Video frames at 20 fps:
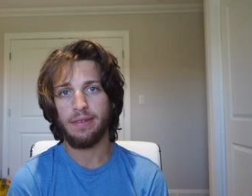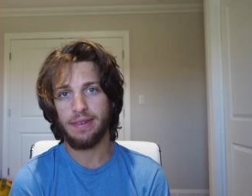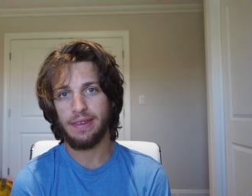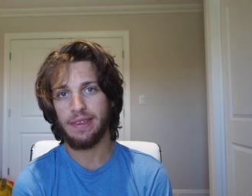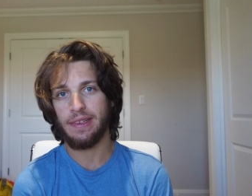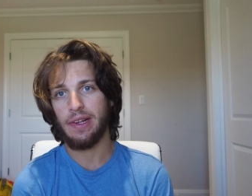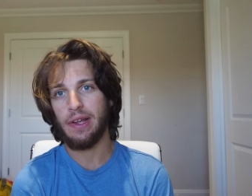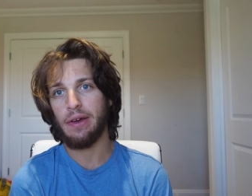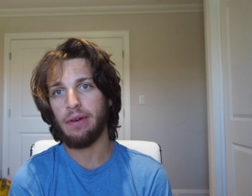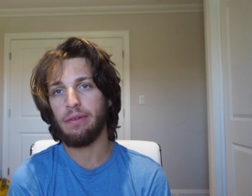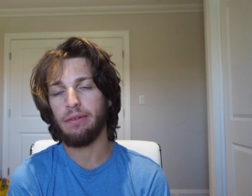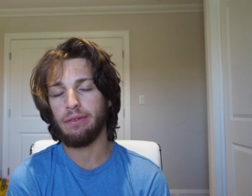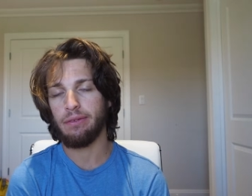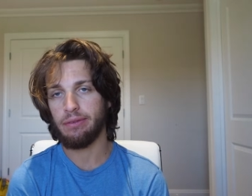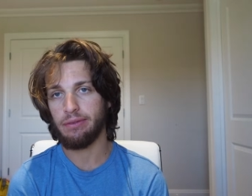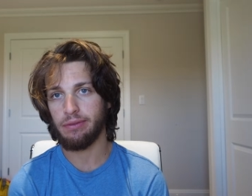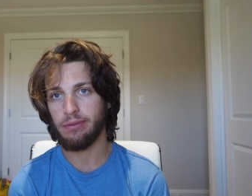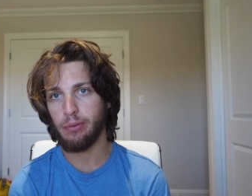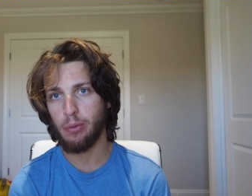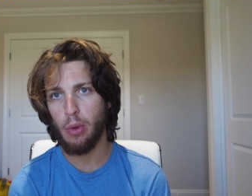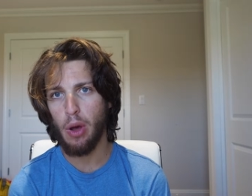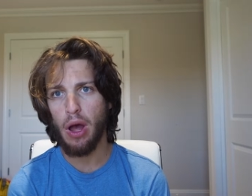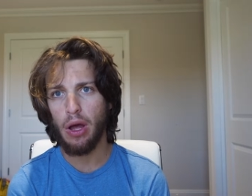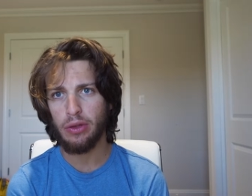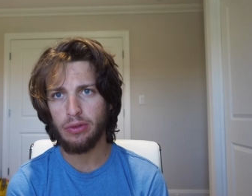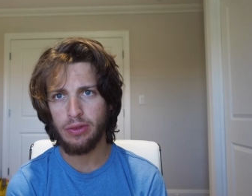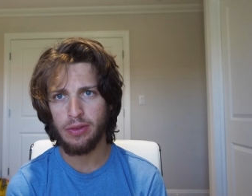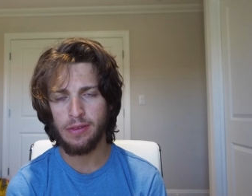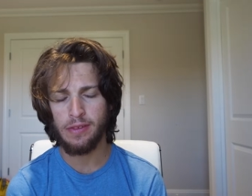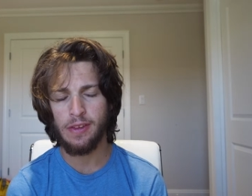you know,
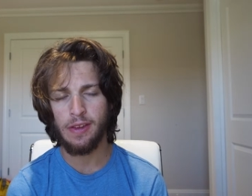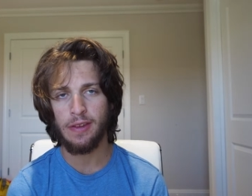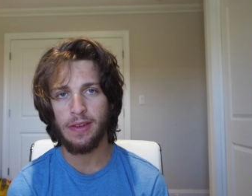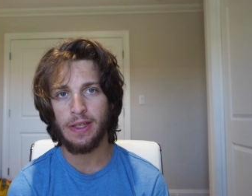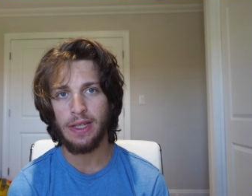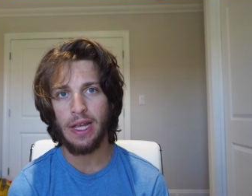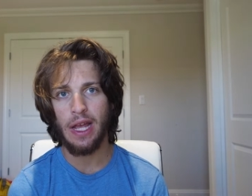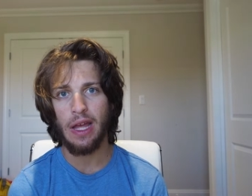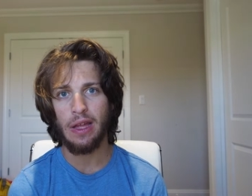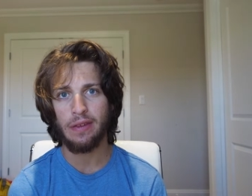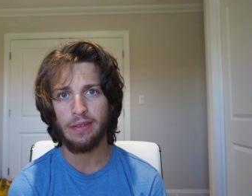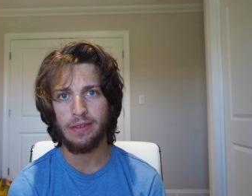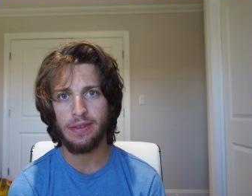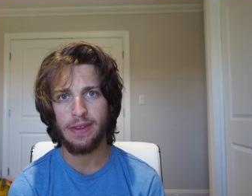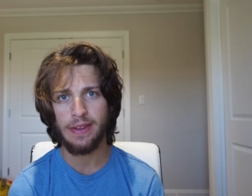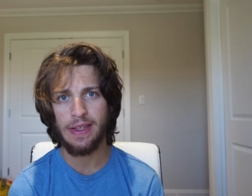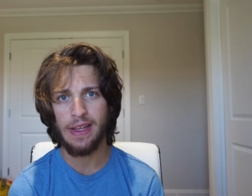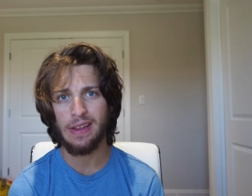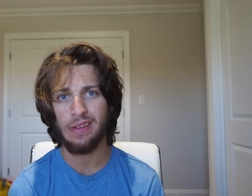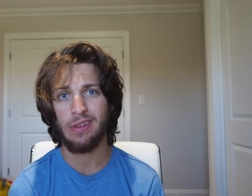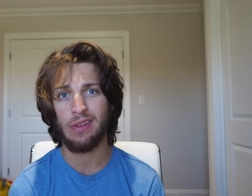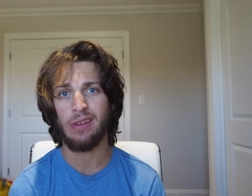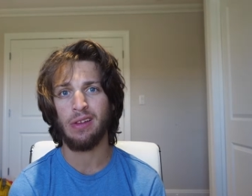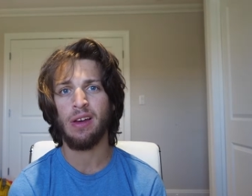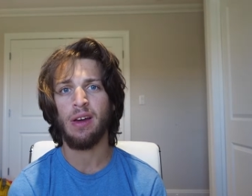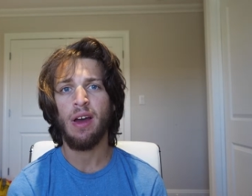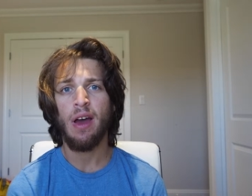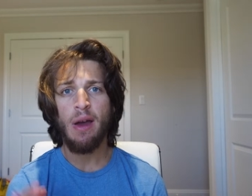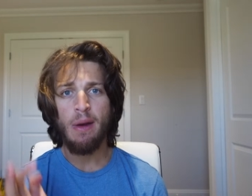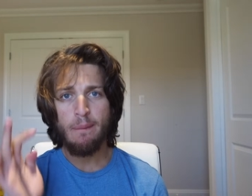watch it to the end to get the
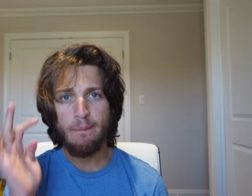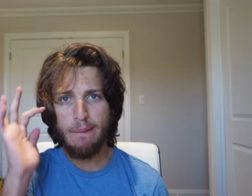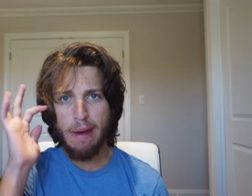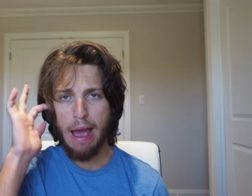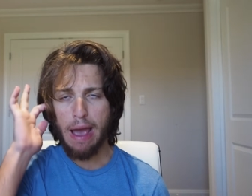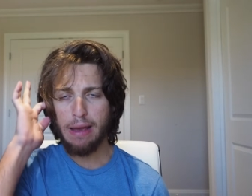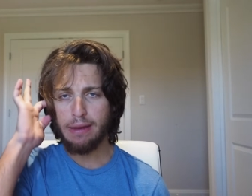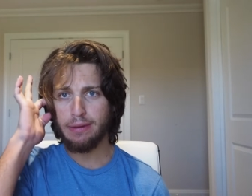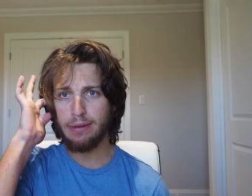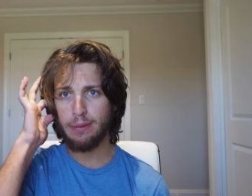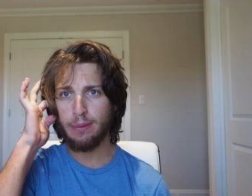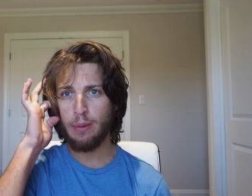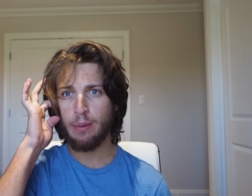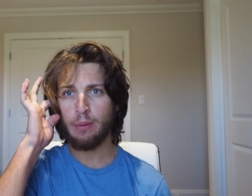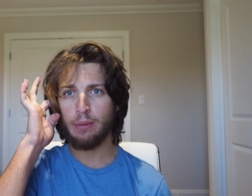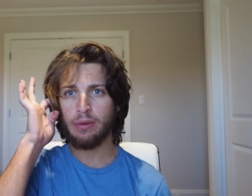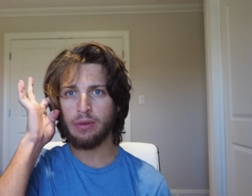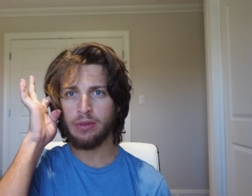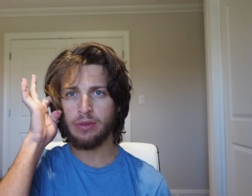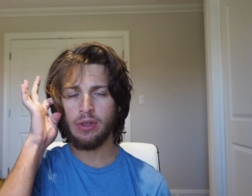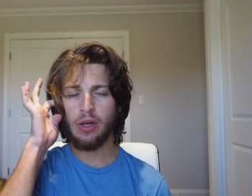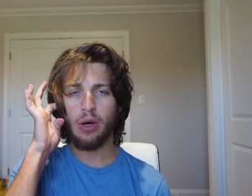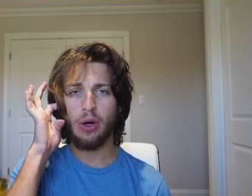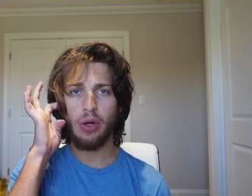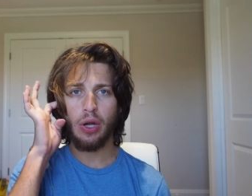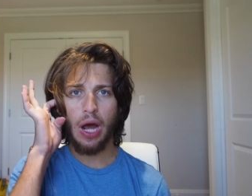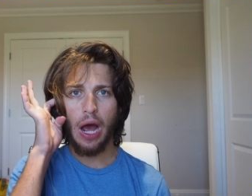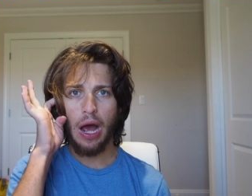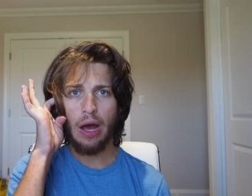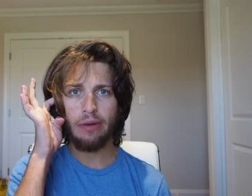maximum
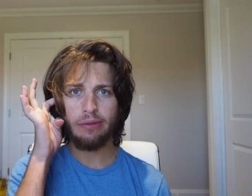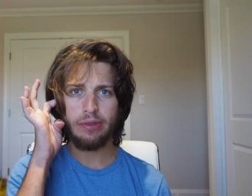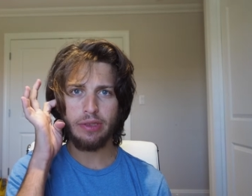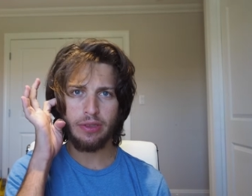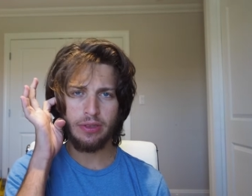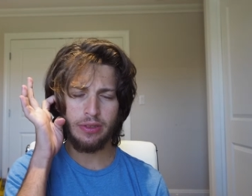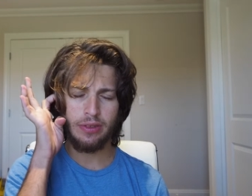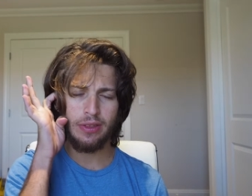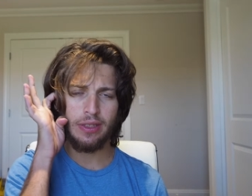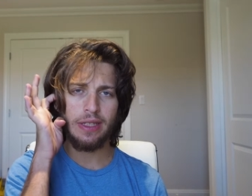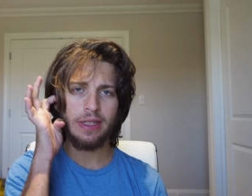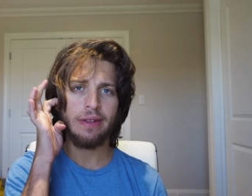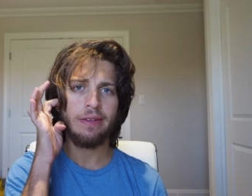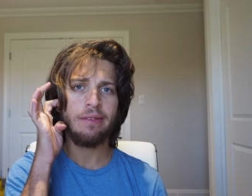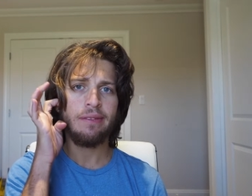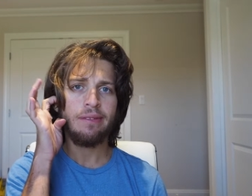result, obviously.